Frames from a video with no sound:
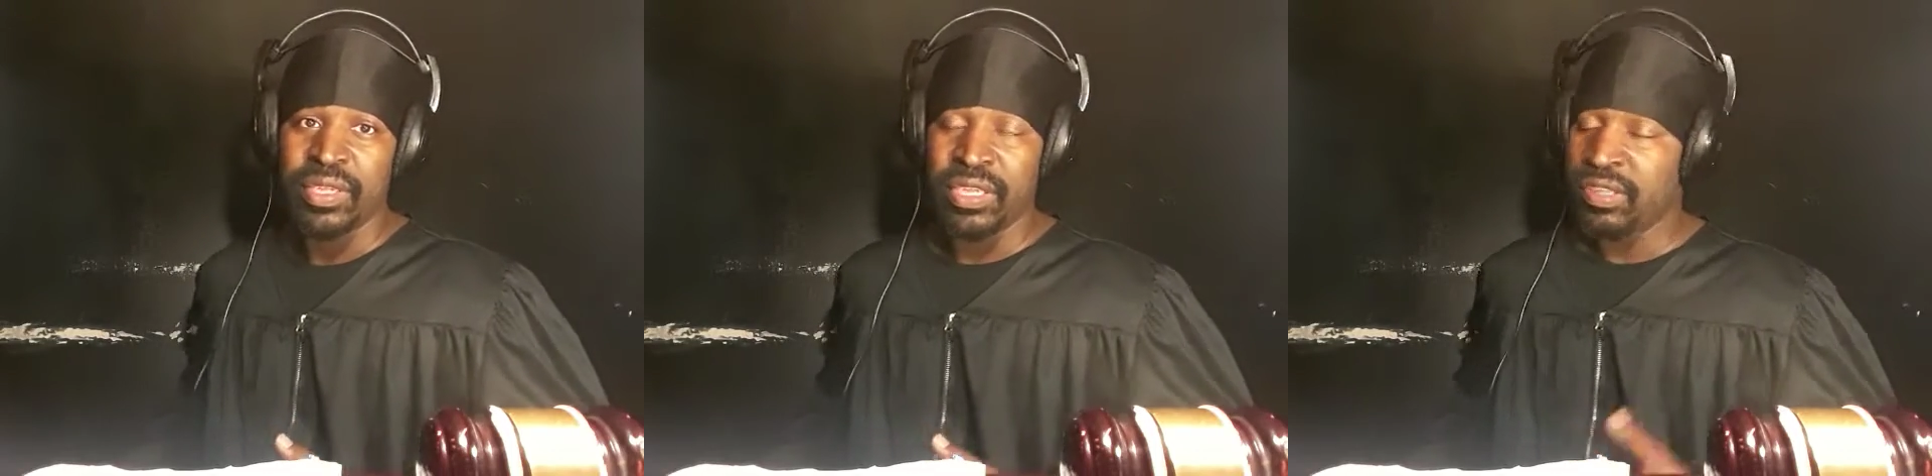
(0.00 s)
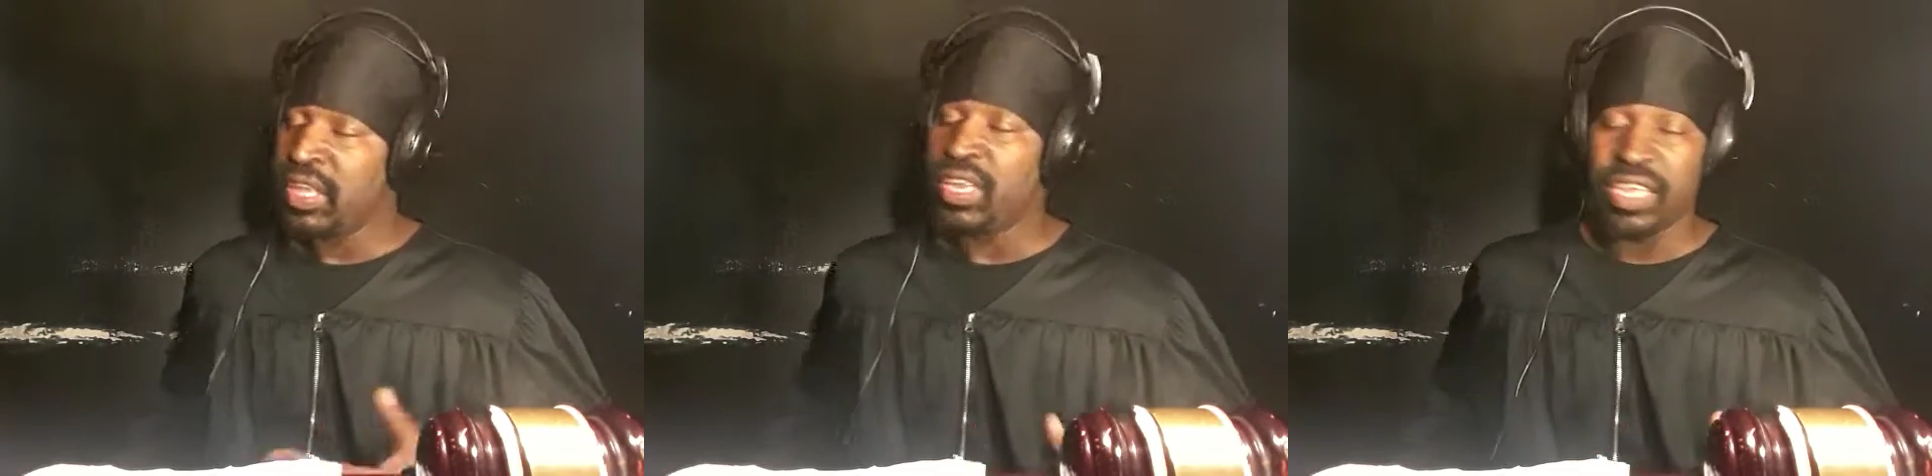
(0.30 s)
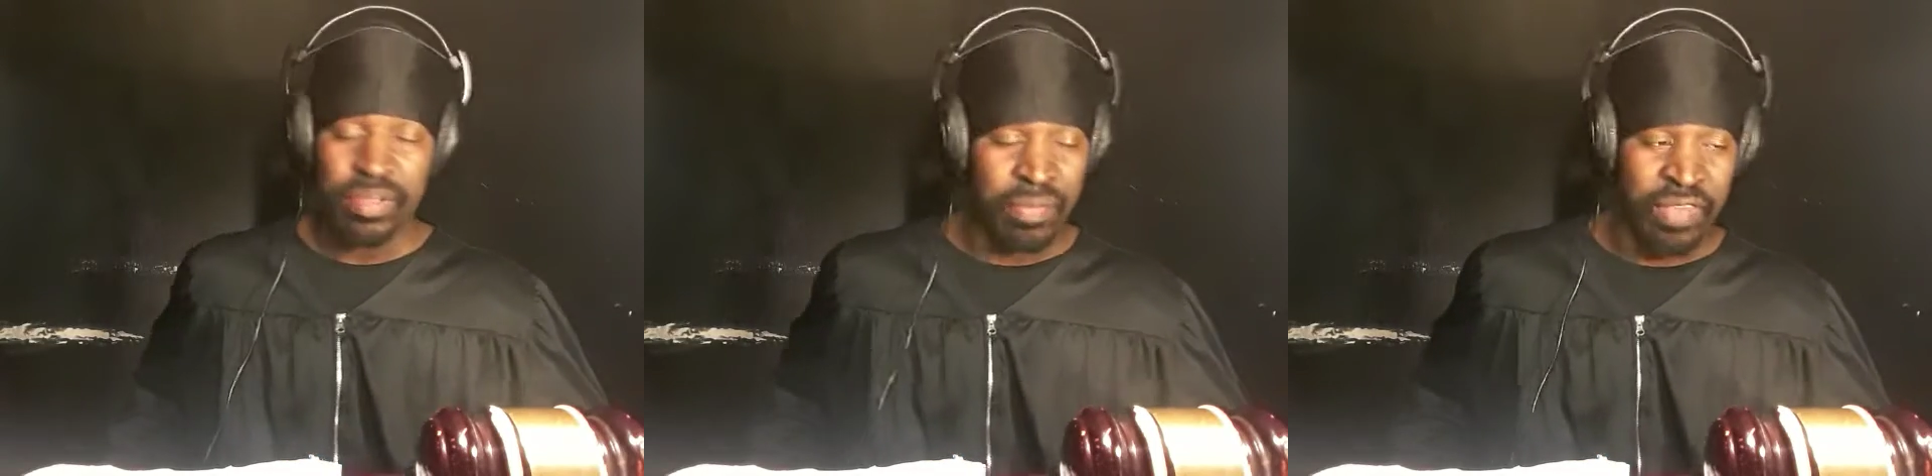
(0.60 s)
He still
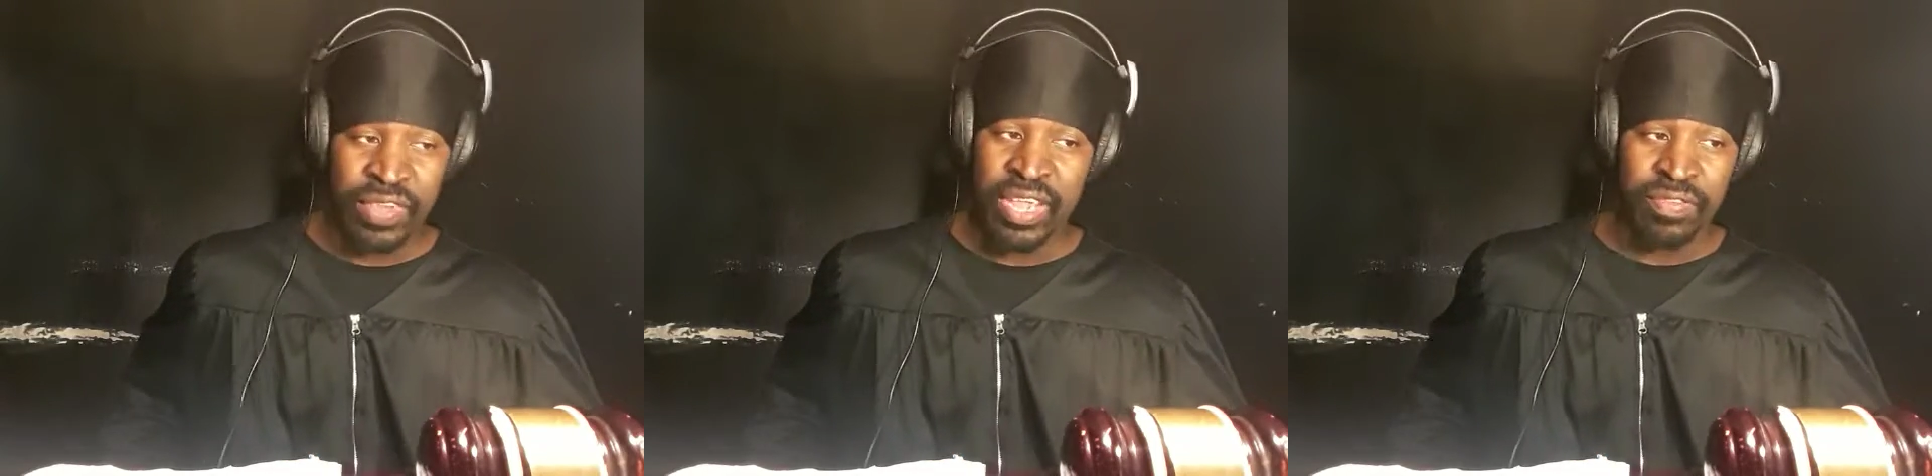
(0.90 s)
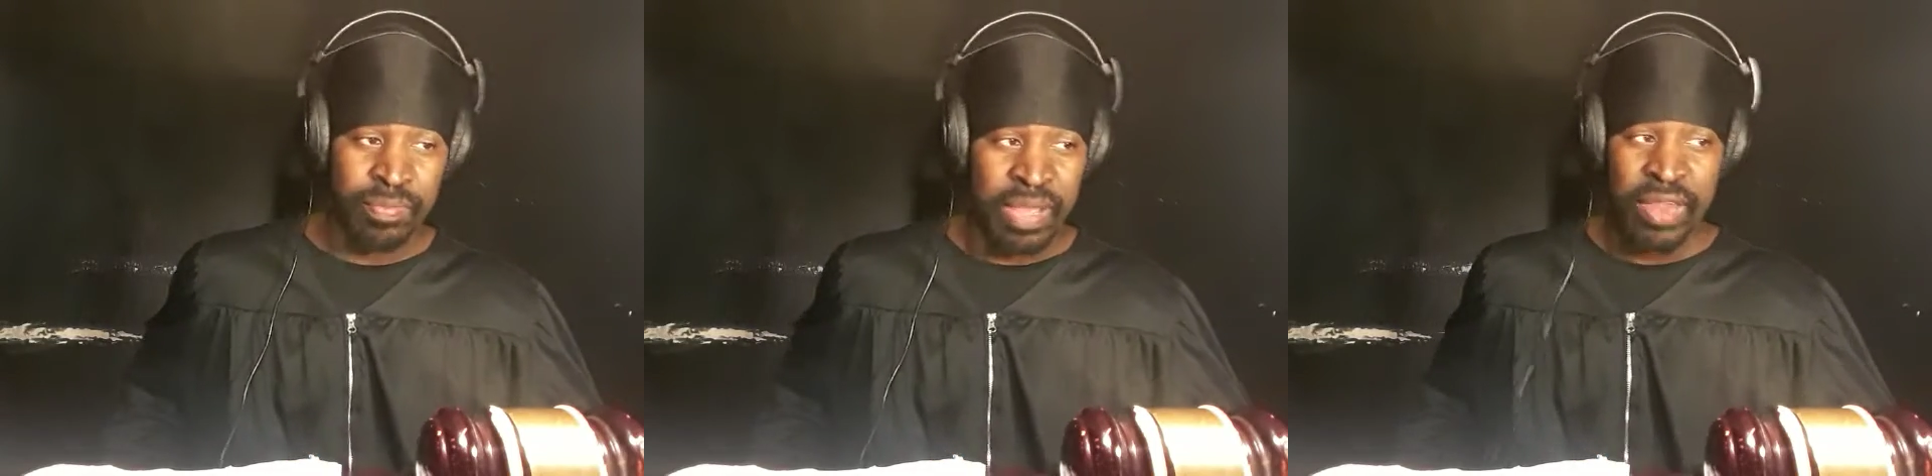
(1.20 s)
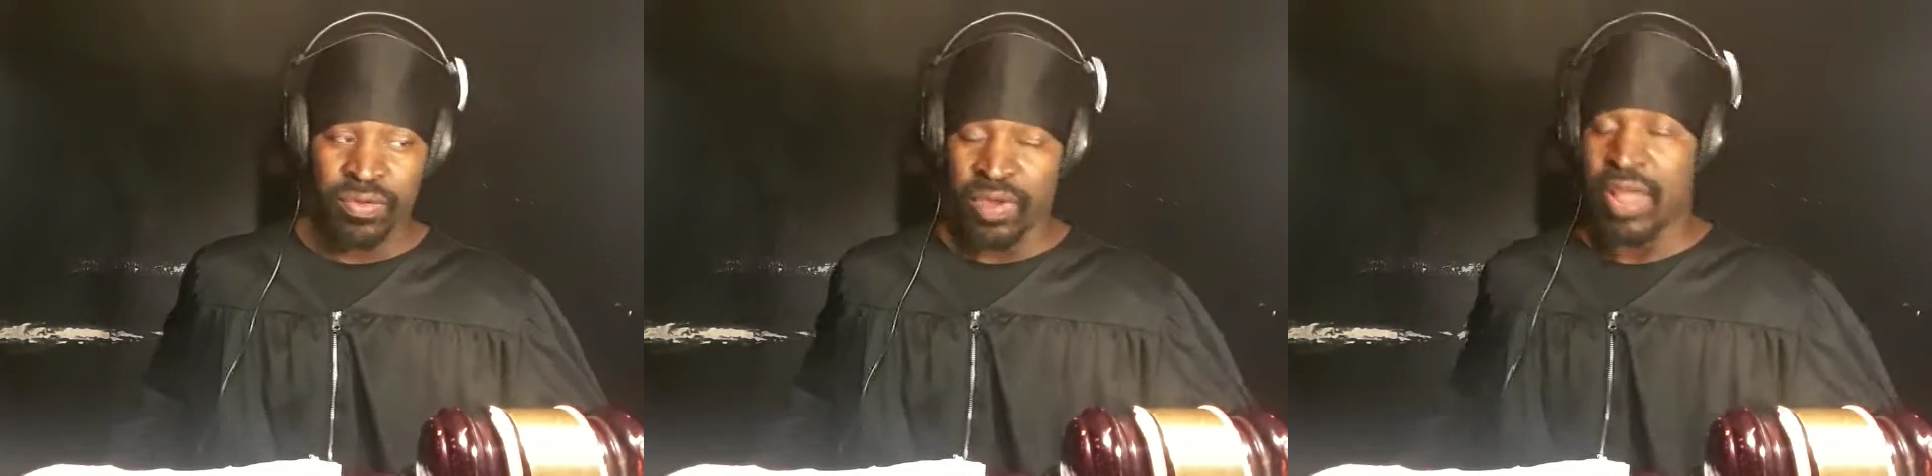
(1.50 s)
is my favorite
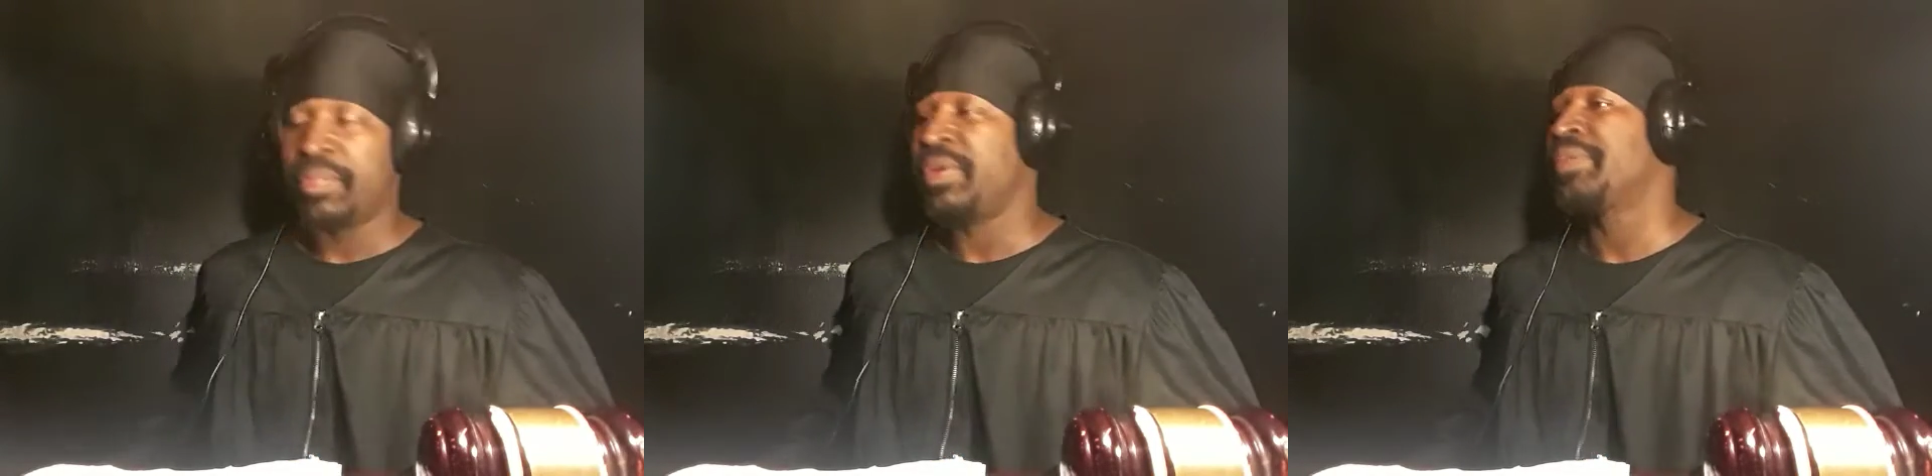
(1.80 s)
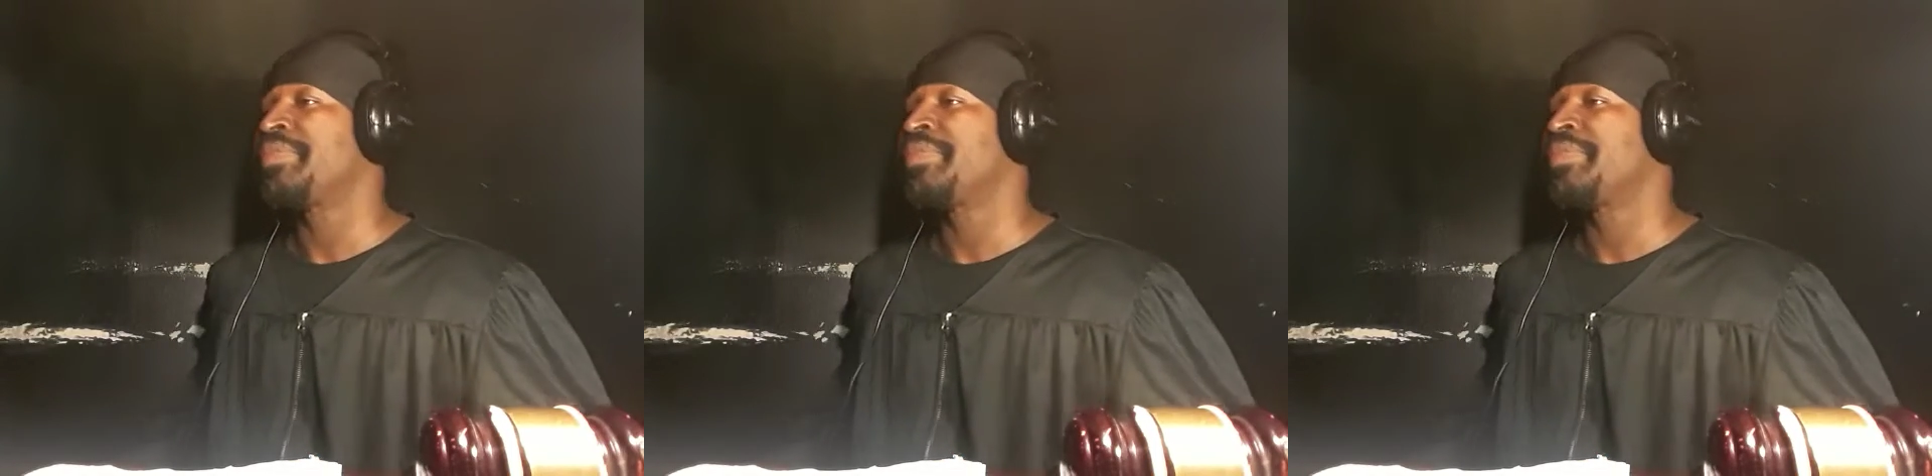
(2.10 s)
battle rapper.